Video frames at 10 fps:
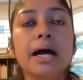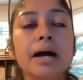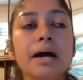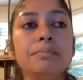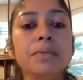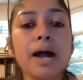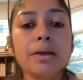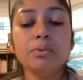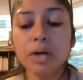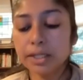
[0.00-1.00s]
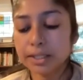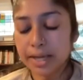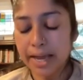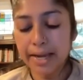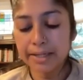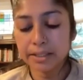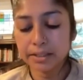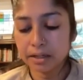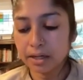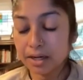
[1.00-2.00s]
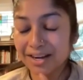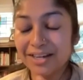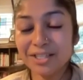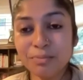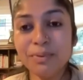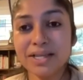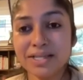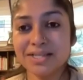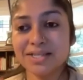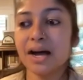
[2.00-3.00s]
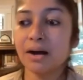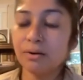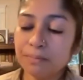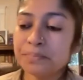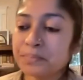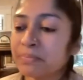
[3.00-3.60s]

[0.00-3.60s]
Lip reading: I work at two places now.